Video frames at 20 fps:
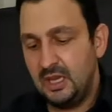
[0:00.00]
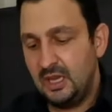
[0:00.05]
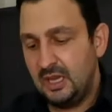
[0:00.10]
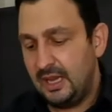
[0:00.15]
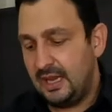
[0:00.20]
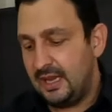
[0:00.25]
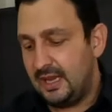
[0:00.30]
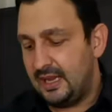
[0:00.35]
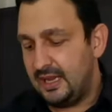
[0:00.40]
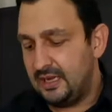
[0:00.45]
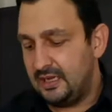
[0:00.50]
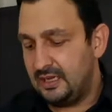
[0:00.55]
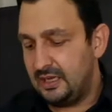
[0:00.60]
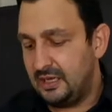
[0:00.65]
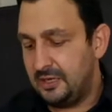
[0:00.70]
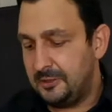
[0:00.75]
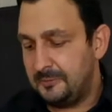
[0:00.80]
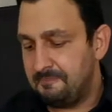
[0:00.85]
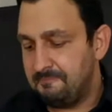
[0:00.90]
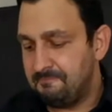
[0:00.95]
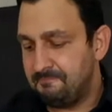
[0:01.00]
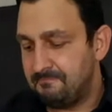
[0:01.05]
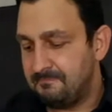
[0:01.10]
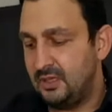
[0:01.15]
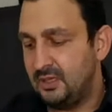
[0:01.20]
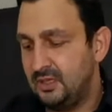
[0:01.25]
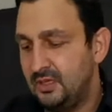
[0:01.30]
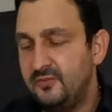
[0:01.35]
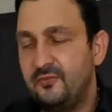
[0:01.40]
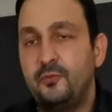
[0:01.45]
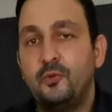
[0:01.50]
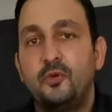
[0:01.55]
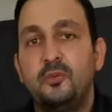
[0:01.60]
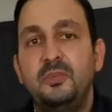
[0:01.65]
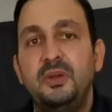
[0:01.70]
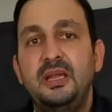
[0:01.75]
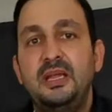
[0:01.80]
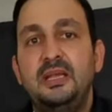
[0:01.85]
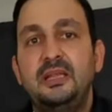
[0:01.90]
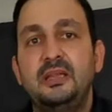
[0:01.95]
And for
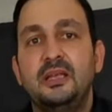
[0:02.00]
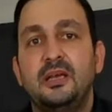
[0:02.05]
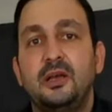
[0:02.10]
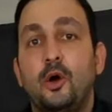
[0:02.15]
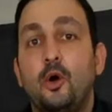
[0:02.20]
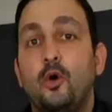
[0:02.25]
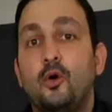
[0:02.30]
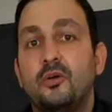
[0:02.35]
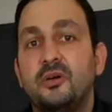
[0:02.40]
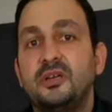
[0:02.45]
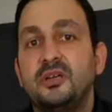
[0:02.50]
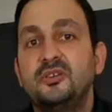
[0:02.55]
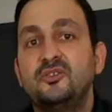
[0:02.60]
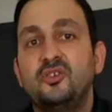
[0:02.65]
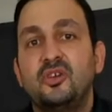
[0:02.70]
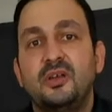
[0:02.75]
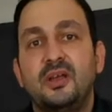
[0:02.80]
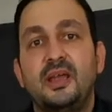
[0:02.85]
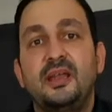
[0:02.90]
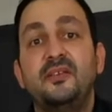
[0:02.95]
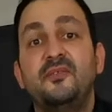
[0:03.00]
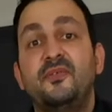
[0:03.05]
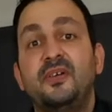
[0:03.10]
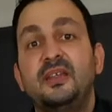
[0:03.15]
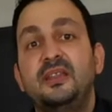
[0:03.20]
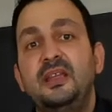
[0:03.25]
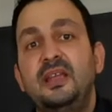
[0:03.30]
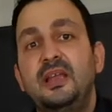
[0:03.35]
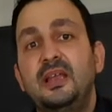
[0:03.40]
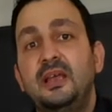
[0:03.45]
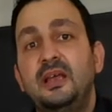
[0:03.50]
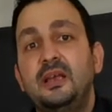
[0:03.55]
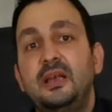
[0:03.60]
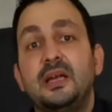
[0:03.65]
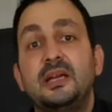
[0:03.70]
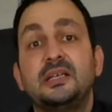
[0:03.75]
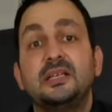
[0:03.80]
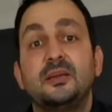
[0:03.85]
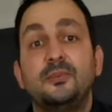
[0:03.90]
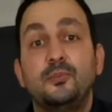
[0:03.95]
me, the orange and vanilla
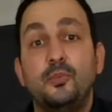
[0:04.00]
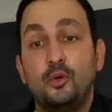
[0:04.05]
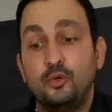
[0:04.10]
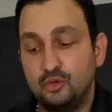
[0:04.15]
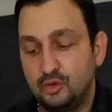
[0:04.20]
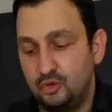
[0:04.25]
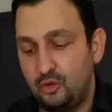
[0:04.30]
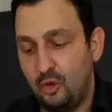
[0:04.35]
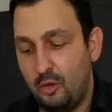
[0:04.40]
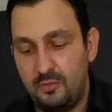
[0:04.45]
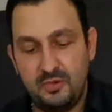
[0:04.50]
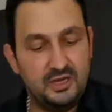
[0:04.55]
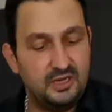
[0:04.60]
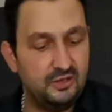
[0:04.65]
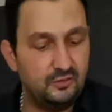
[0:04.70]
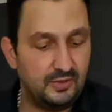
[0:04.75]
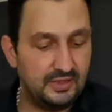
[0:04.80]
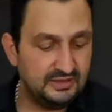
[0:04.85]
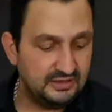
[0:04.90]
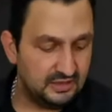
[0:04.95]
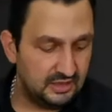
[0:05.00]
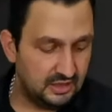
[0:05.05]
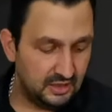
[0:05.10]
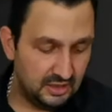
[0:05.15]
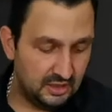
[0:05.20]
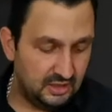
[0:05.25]
are the most dominant ones.